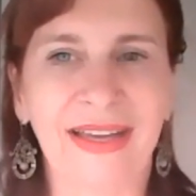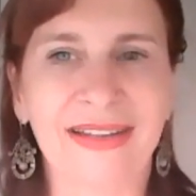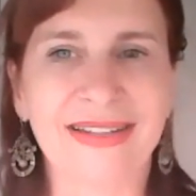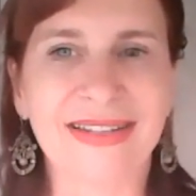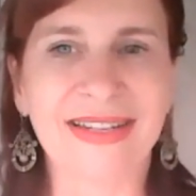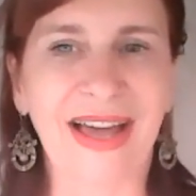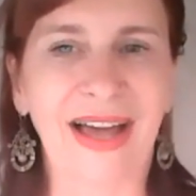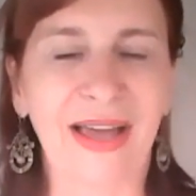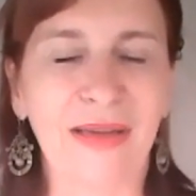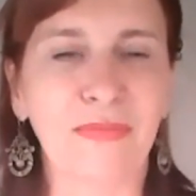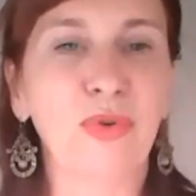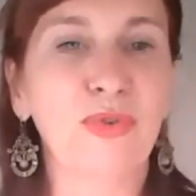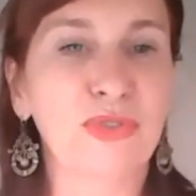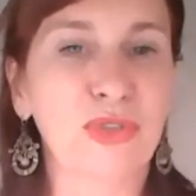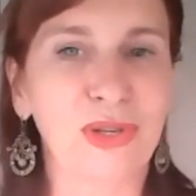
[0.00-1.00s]
And
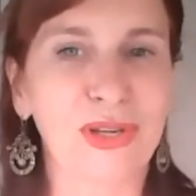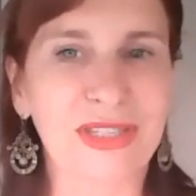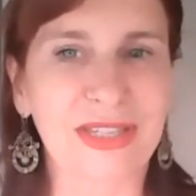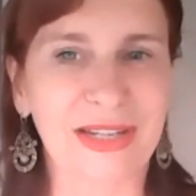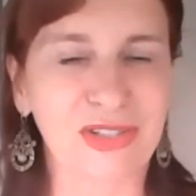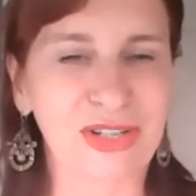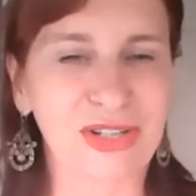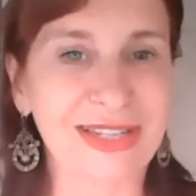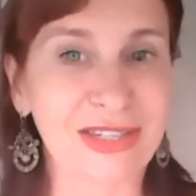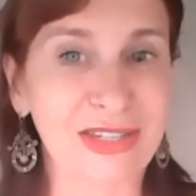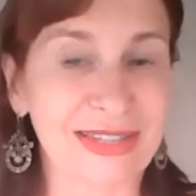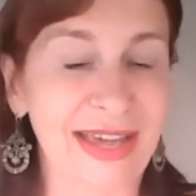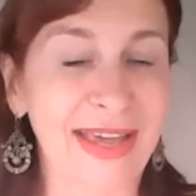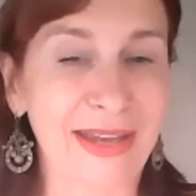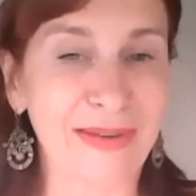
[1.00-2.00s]
I moved to Los
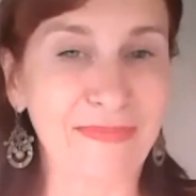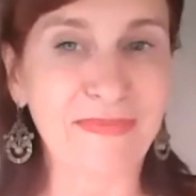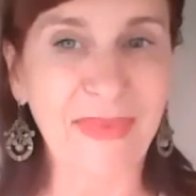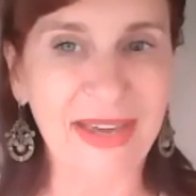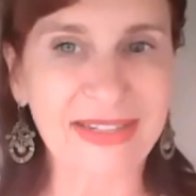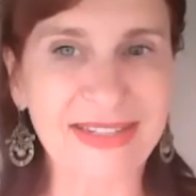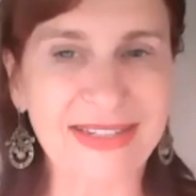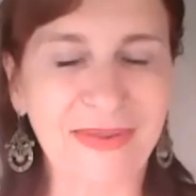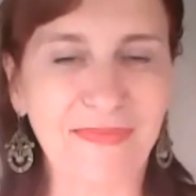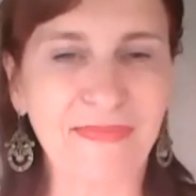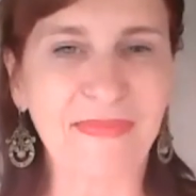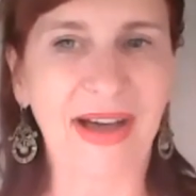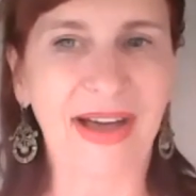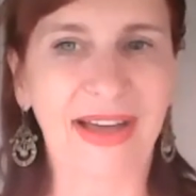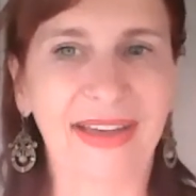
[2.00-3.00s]
Angeles because I had met
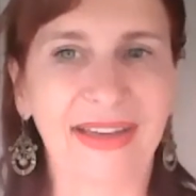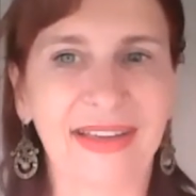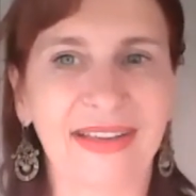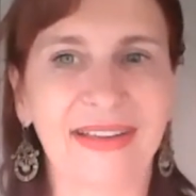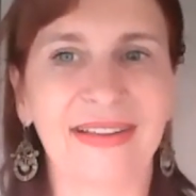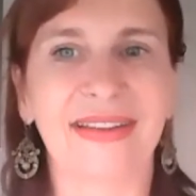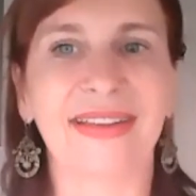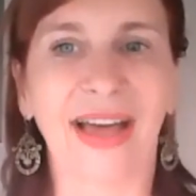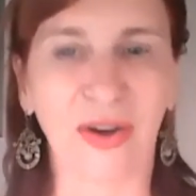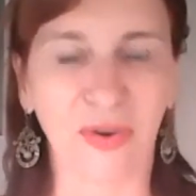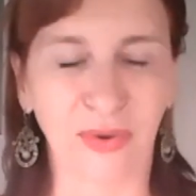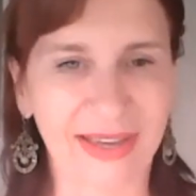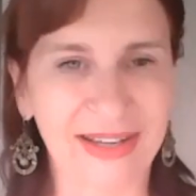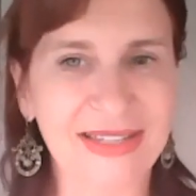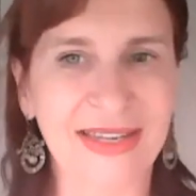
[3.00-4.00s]
my
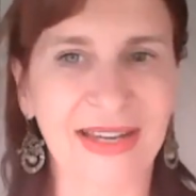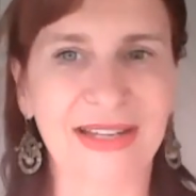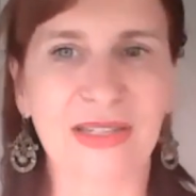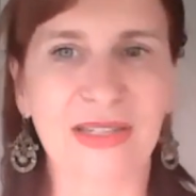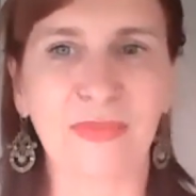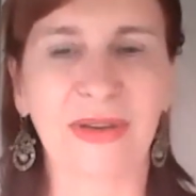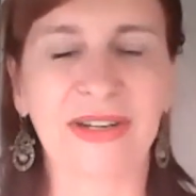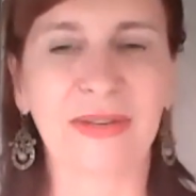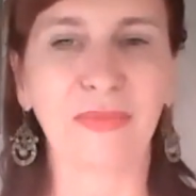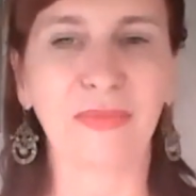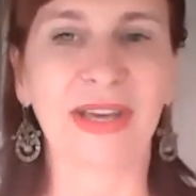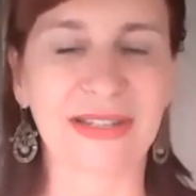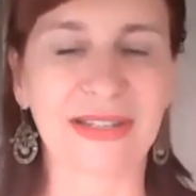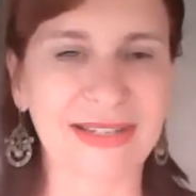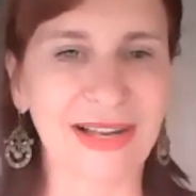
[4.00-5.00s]
now
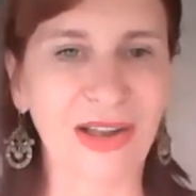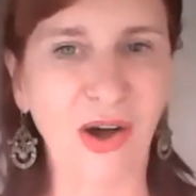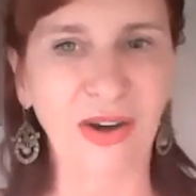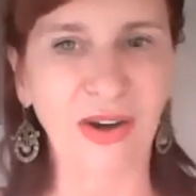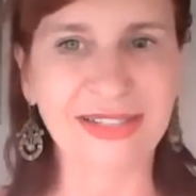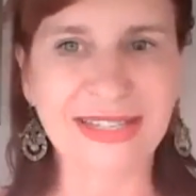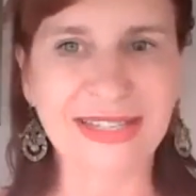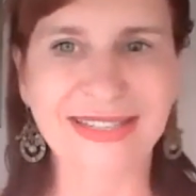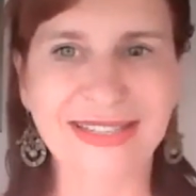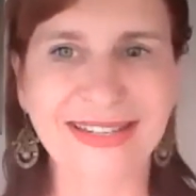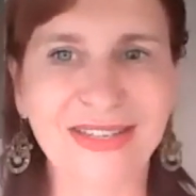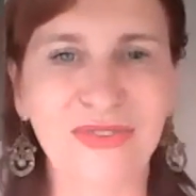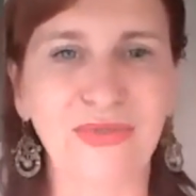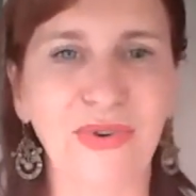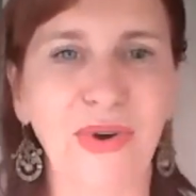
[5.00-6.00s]
ex-husband, and we had this long
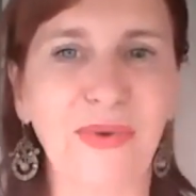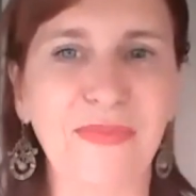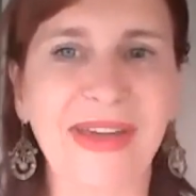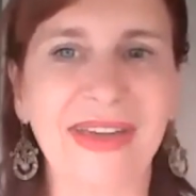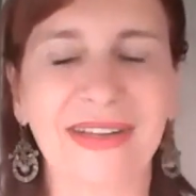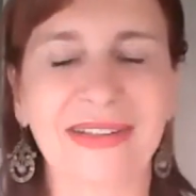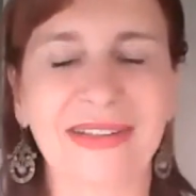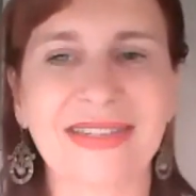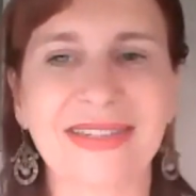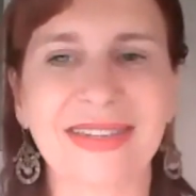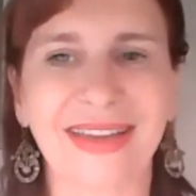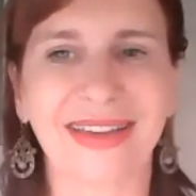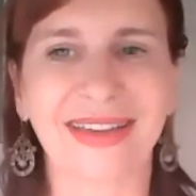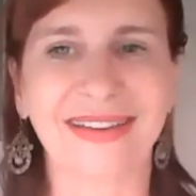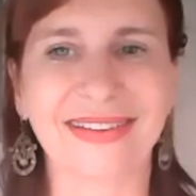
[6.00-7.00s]
distance
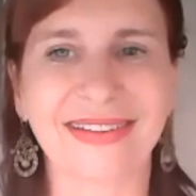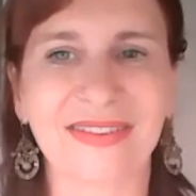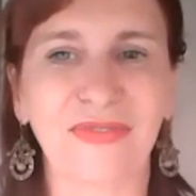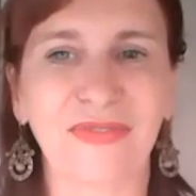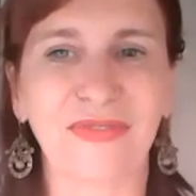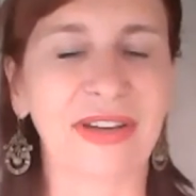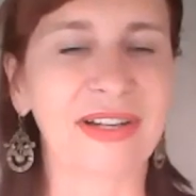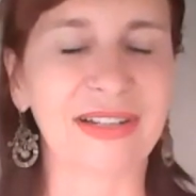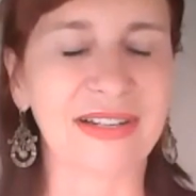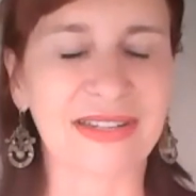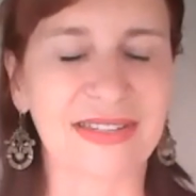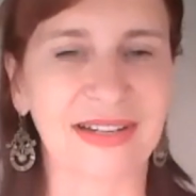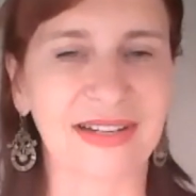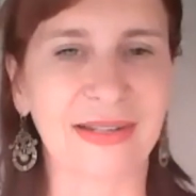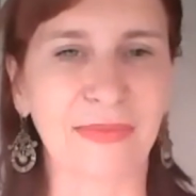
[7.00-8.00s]
romance, and
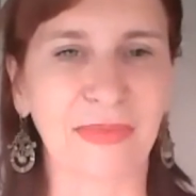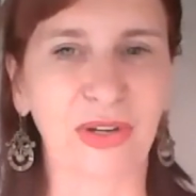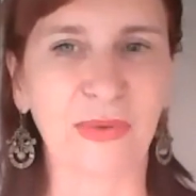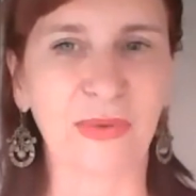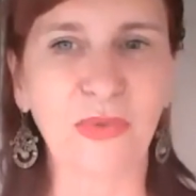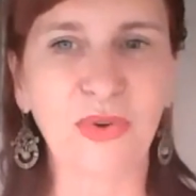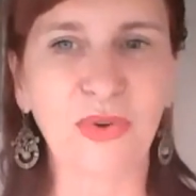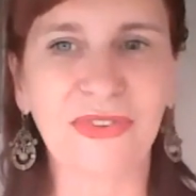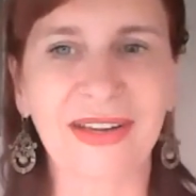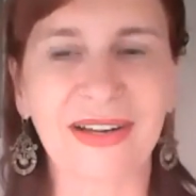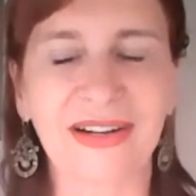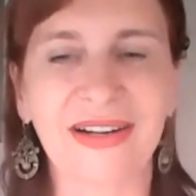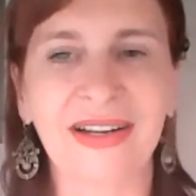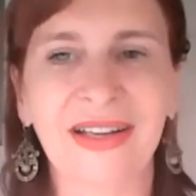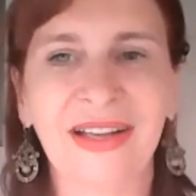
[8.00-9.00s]
finally decided I'm going to
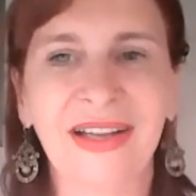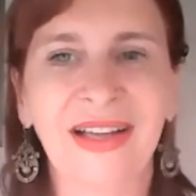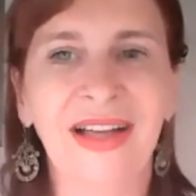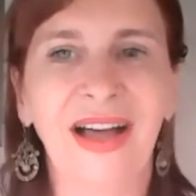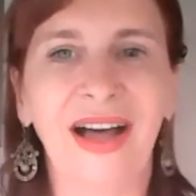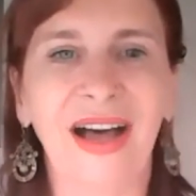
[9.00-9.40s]
move there.